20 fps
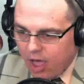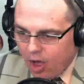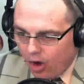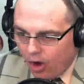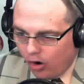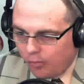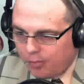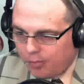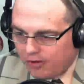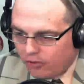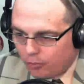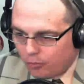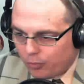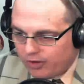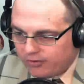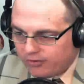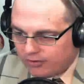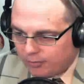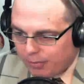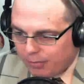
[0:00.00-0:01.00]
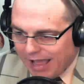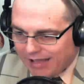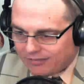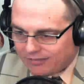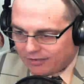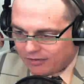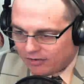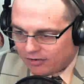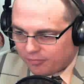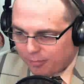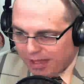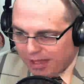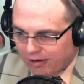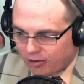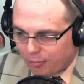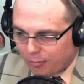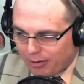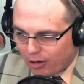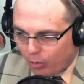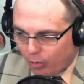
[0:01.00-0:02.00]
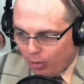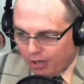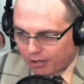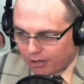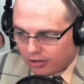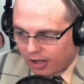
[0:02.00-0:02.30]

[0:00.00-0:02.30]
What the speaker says: hoping the recent passage of medical marijuana